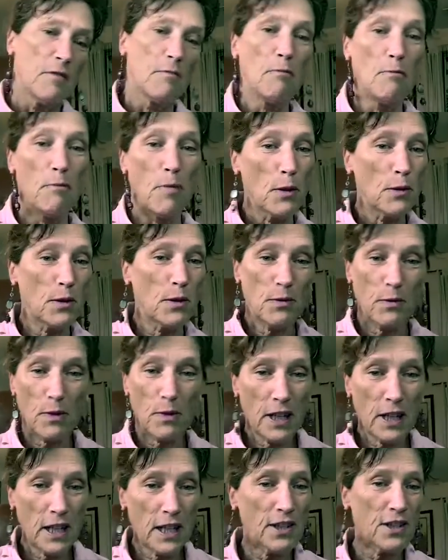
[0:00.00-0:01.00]
both
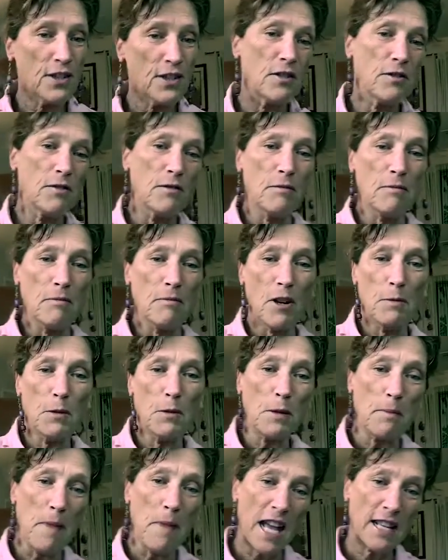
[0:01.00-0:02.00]
way to a
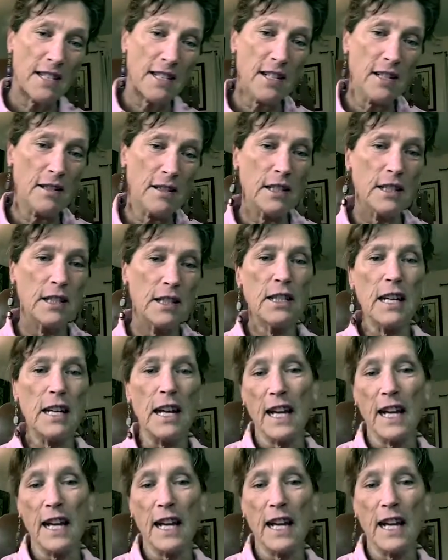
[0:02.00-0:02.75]
more masculine